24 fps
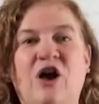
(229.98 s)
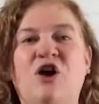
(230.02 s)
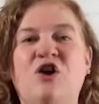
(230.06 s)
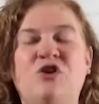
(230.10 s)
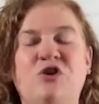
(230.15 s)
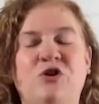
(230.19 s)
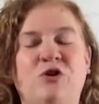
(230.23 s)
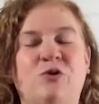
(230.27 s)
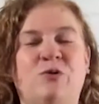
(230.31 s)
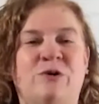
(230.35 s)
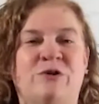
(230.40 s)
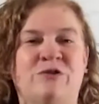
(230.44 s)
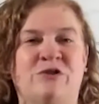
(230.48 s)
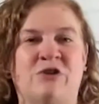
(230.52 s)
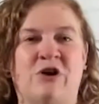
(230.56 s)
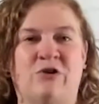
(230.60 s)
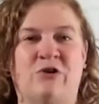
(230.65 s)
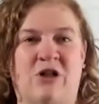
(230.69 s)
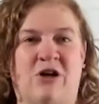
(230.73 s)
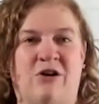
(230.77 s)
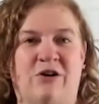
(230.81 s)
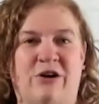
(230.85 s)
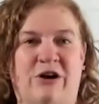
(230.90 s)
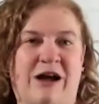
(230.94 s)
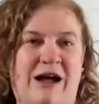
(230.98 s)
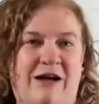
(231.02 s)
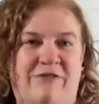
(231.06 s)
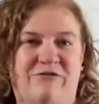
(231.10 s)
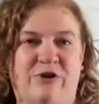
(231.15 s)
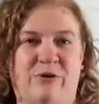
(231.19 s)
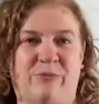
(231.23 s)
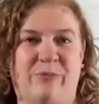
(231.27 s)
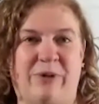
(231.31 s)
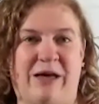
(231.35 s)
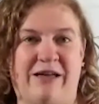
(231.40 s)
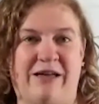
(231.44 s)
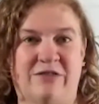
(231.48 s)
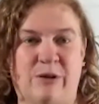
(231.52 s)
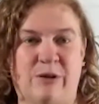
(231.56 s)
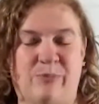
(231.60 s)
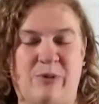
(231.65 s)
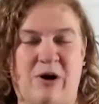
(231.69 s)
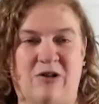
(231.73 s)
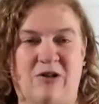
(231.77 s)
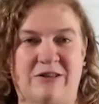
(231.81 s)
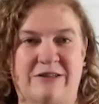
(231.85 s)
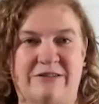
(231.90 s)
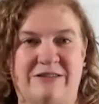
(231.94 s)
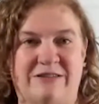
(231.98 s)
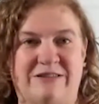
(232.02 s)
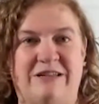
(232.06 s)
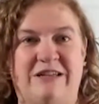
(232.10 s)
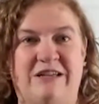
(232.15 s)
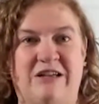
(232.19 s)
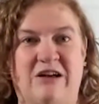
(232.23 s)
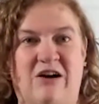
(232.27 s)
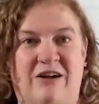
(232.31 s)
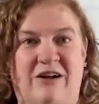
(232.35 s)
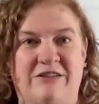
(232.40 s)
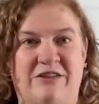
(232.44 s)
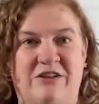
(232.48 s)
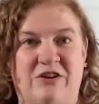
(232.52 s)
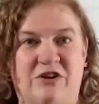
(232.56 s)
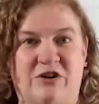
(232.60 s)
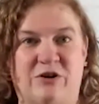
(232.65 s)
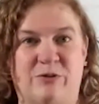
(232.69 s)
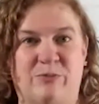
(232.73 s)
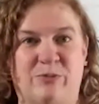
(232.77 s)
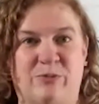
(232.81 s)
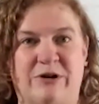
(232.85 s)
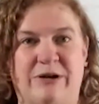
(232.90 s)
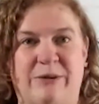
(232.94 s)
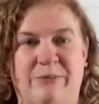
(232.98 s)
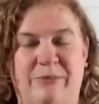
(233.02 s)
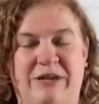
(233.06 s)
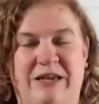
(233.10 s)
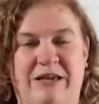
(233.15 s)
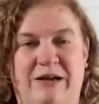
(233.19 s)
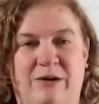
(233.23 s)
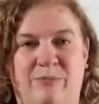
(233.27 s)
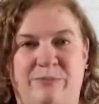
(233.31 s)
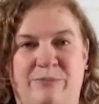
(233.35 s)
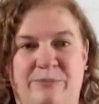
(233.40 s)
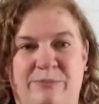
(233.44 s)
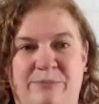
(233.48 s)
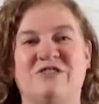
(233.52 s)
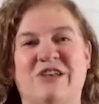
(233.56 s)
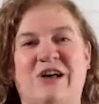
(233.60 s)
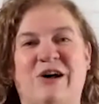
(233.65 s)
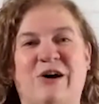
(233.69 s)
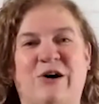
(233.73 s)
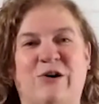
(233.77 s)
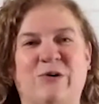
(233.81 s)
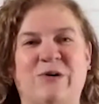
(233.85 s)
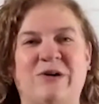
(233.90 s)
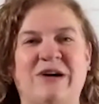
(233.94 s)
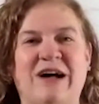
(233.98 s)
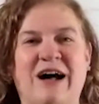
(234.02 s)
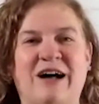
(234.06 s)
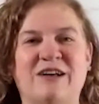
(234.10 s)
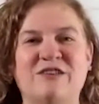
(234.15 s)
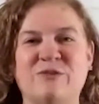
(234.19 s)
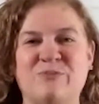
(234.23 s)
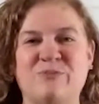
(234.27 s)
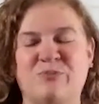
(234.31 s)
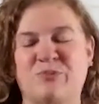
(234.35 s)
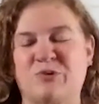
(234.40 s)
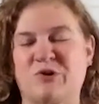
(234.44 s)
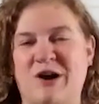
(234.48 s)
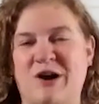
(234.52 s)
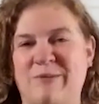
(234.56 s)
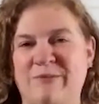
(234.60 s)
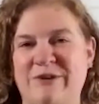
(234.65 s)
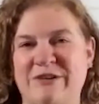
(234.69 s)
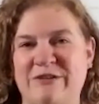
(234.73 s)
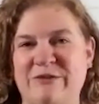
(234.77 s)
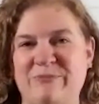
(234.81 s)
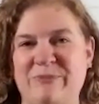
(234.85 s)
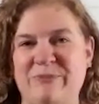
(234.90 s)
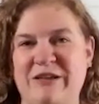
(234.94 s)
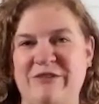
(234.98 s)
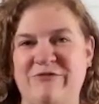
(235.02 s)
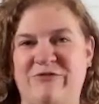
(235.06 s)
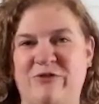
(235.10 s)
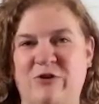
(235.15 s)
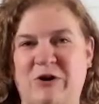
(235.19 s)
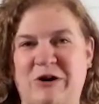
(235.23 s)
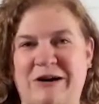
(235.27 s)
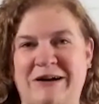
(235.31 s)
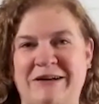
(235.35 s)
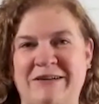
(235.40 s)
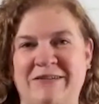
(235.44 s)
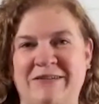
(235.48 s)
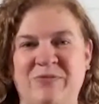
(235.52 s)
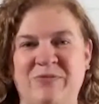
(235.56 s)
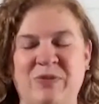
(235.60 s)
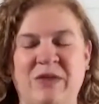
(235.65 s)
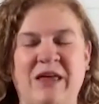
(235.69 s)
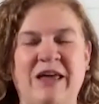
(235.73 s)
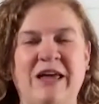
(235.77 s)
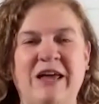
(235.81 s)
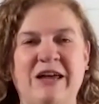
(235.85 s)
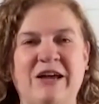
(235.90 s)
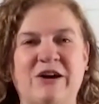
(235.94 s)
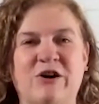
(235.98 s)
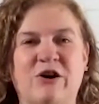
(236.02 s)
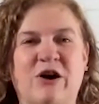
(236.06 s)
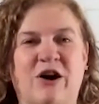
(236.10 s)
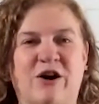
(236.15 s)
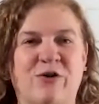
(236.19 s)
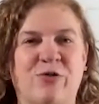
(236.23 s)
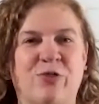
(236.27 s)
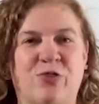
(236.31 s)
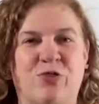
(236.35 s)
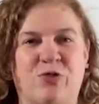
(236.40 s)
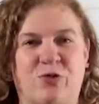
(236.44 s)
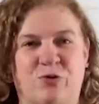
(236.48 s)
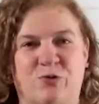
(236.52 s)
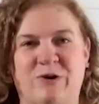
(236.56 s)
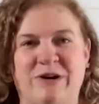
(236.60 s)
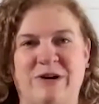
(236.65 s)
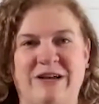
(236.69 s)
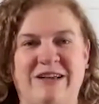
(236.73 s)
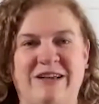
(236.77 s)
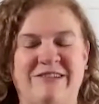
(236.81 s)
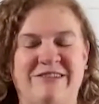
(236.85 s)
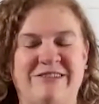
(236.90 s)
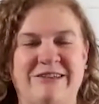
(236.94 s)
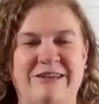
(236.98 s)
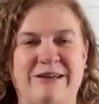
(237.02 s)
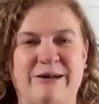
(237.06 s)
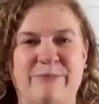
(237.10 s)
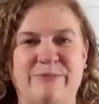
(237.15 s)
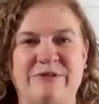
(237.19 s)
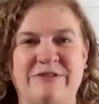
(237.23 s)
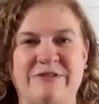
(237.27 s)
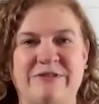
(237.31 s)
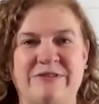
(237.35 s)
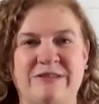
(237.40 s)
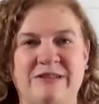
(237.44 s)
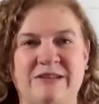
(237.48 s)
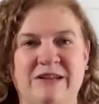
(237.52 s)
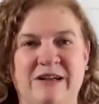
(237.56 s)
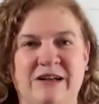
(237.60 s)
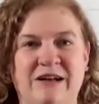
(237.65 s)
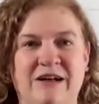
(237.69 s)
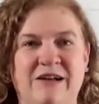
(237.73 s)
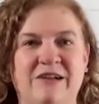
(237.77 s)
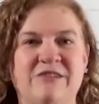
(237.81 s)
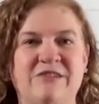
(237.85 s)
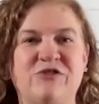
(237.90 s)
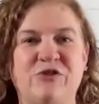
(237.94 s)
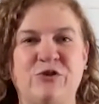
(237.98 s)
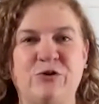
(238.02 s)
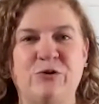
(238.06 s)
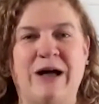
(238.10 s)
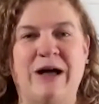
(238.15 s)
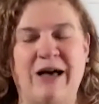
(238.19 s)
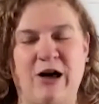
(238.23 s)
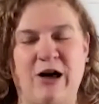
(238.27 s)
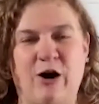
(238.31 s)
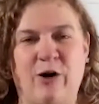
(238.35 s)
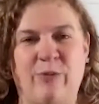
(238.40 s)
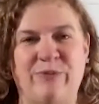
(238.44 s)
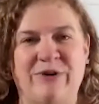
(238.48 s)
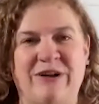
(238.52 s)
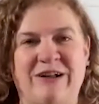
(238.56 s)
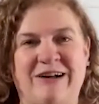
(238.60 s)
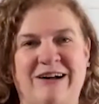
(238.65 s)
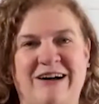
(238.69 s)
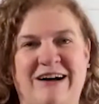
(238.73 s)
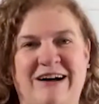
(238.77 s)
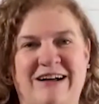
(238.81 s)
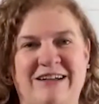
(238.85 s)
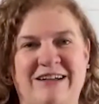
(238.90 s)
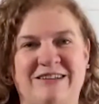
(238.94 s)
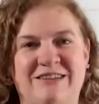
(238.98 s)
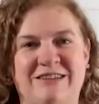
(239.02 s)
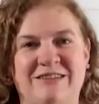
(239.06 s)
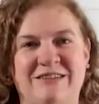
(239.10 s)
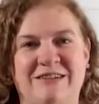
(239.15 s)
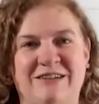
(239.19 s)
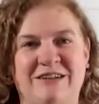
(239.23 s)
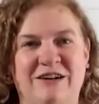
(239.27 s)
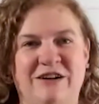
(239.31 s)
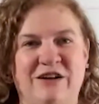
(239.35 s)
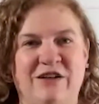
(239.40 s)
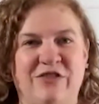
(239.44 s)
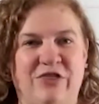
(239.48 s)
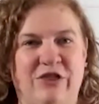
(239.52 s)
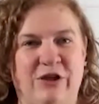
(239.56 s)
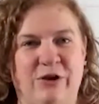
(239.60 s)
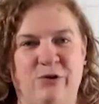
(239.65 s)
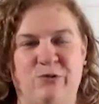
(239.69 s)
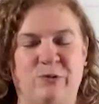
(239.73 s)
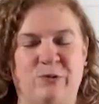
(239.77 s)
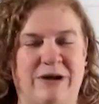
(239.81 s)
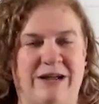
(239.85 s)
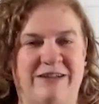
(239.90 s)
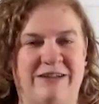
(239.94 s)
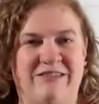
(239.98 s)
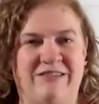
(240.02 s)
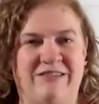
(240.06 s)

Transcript: you will no longer have to pay the policy on your premium. So, as promised before, here are 3 tips to help cut the red